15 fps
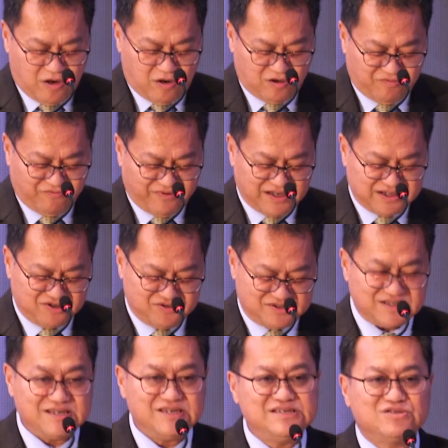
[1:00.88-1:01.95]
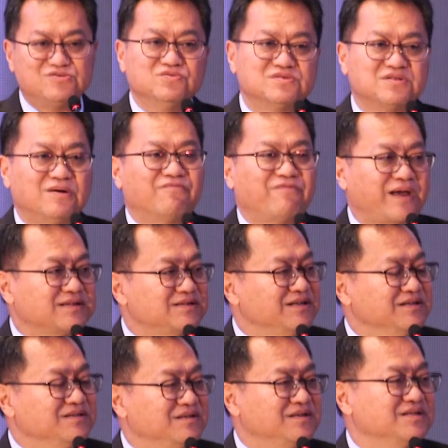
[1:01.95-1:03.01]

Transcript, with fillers: on various issues affecting